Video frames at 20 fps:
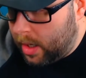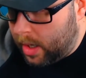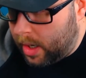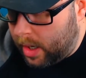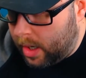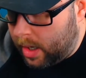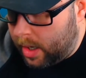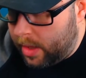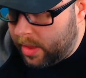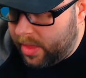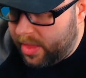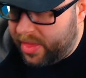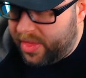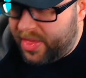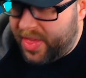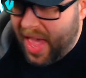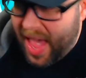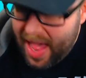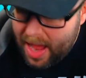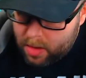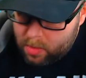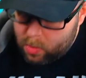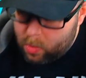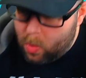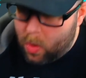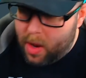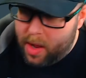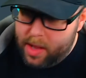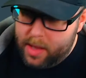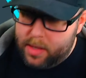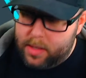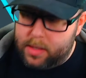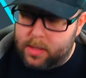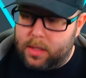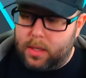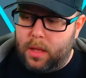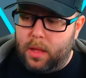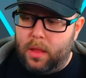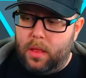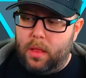that
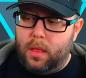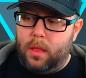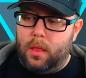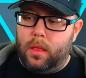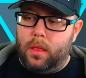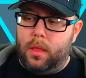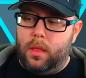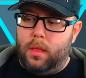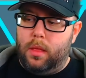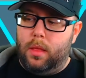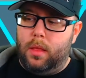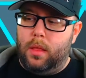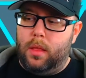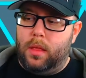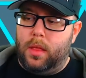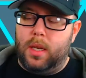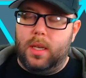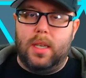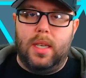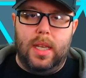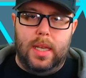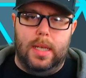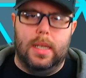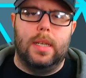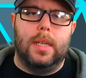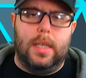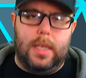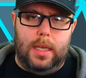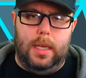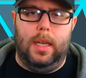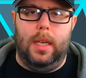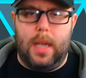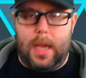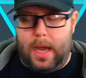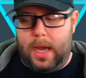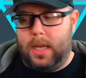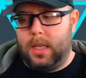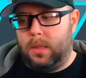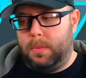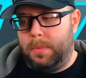was the D&D
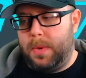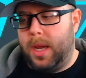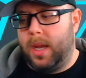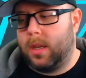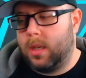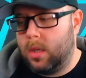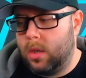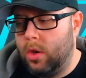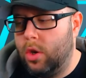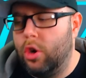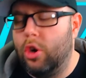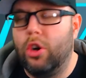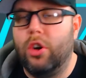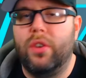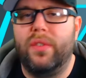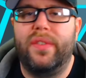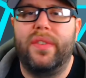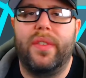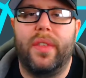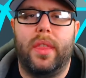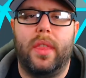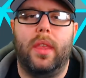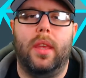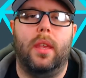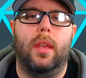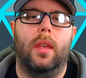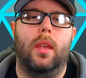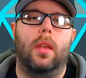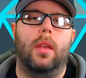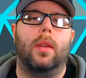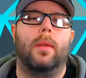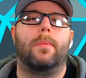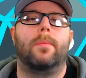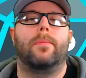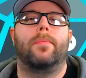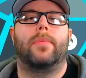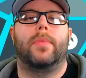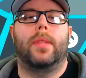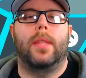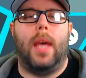aspect of the
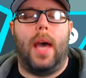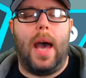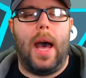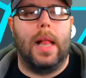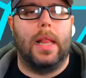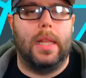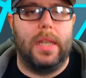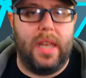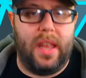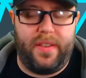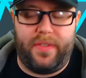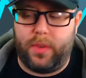holiday